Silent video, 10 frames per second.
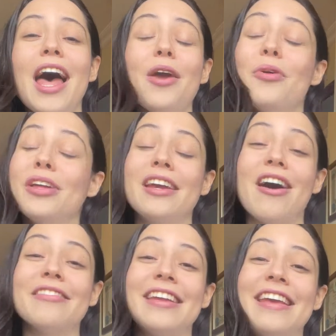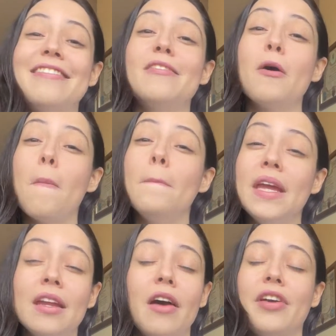quality content is the
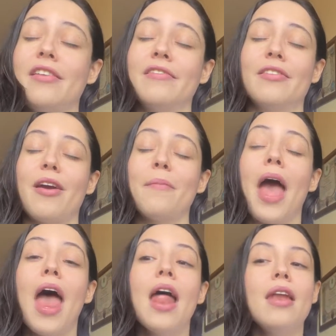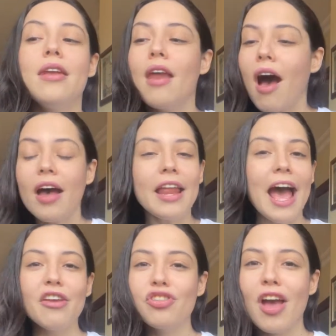meat of Instagram, not
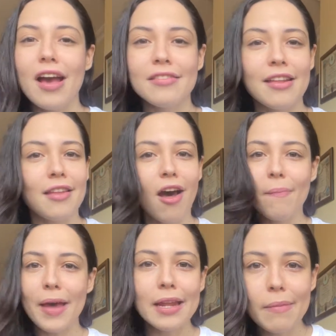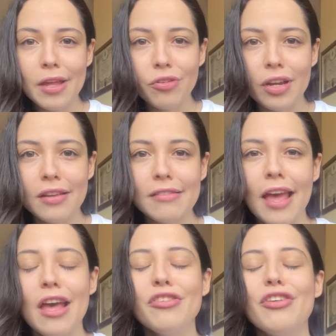hashtags and not vanity metrics.
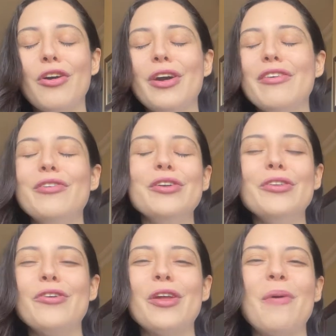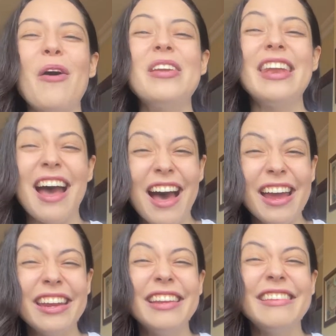So if you want to learn about
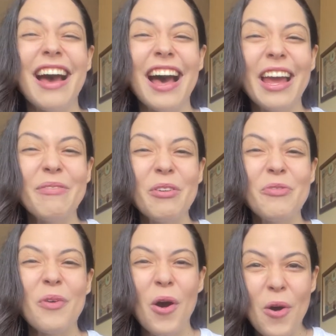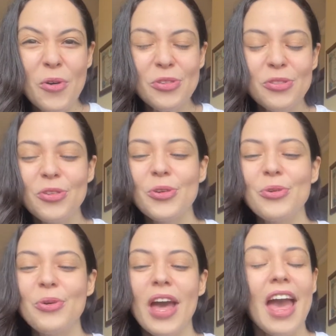9 types of posts
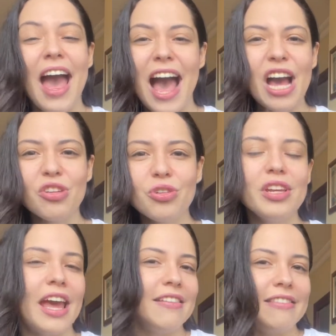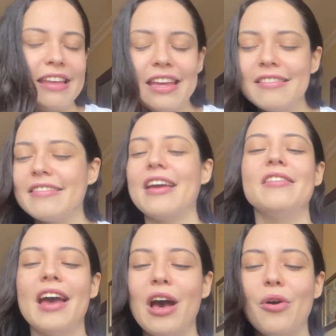to actually get seen,
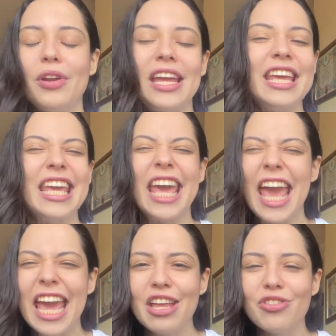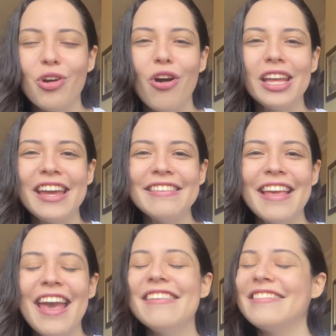stand out, engage your
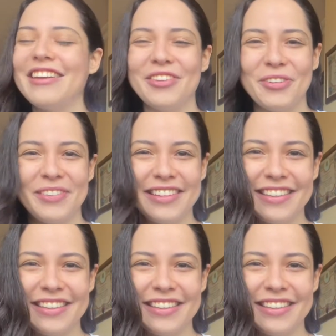audience, stay tuned.